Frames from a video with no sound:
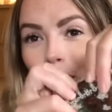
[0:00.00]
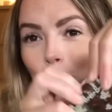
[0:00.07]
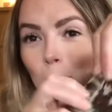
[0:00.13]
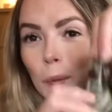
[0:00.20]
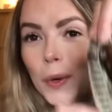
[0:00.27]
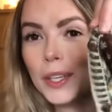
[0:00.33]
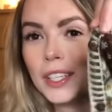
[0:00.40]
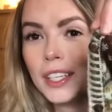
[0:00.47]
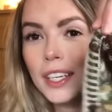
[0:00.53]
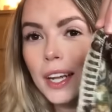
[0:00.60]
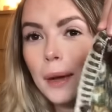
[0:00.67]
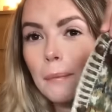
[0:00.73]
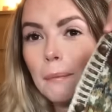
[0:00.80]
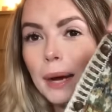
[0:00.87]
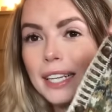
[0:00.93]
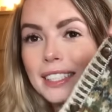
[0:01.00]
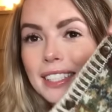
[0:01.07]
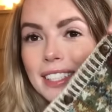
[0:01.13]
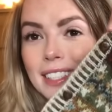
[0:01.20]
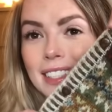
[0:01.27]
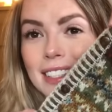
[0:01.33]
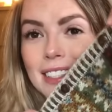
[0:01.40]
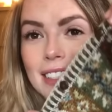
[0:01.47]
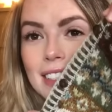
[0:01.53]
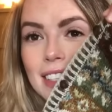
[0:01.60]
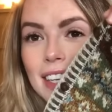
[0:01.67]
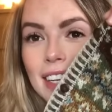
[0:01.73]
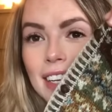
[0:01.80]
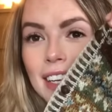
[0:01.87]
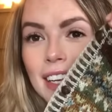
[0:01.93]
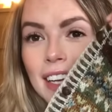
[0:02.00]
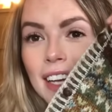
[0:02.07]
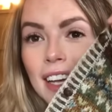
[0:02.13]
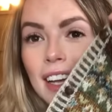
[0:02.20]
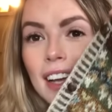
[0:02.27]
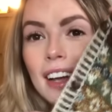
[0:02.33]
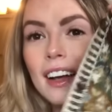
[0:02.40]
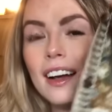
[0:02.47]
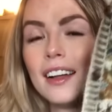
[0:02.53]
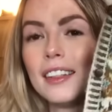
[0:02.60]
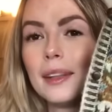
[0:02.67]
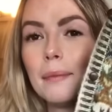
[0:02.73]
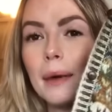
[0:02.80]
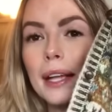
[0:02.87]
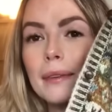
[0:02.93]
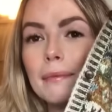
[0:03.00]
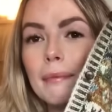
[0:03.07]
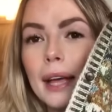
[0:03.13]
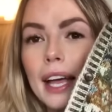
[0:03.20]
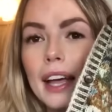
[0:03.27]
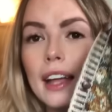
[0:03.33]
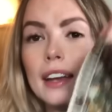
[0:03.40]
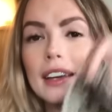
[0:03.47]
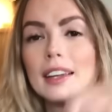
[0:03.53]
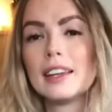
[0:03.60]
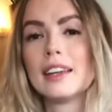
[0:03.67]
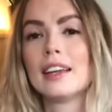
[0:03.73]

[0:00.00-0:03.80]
wooden buttons on the button band,